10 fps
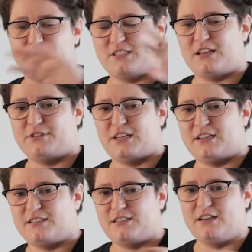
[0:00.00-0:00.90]
stuff
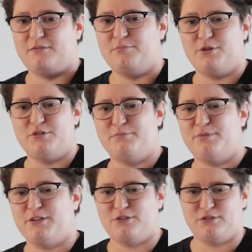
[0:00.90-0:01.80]
that he said, and
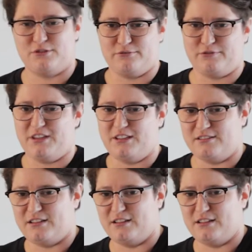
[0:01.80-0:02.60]
posted pictures of kids